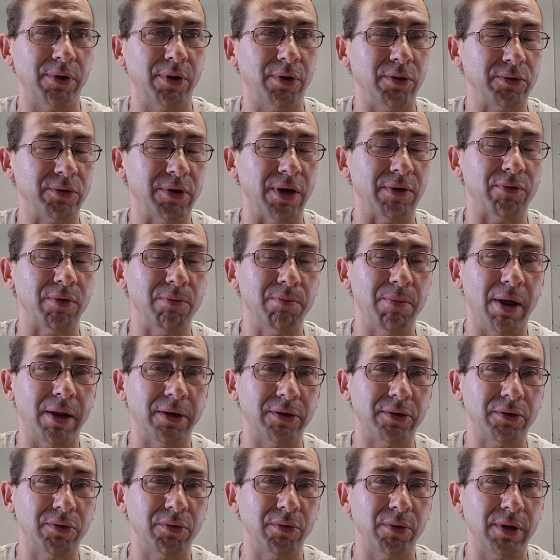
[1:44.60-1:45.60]
several
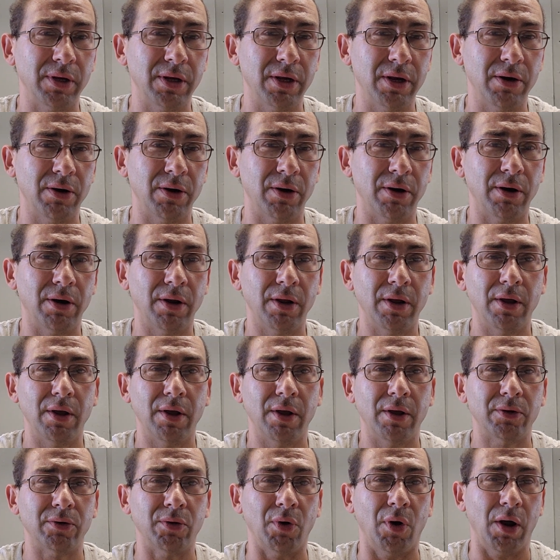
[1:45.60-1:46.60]
months to a year.
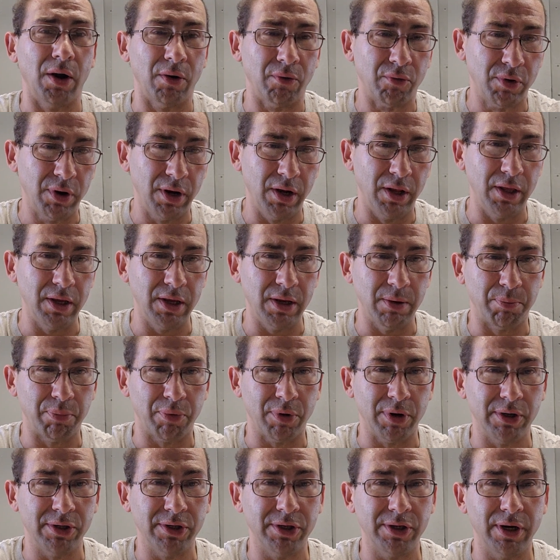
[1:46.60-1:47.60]
So I really
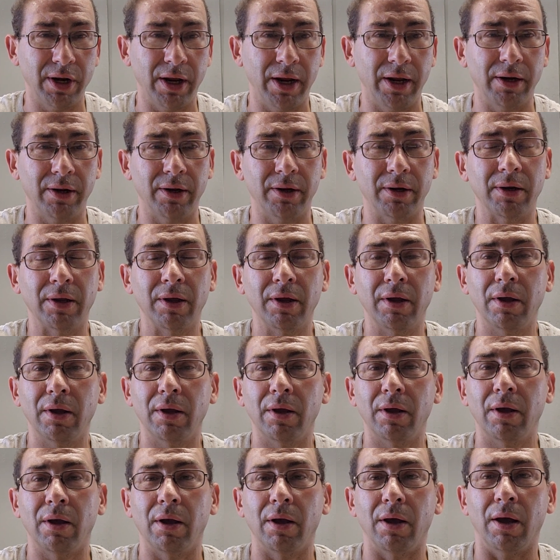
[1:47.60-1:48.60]
appreciate it.
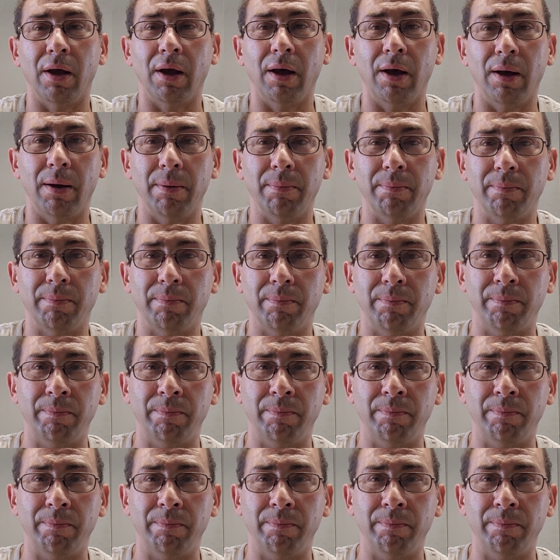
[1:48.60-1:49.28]
um,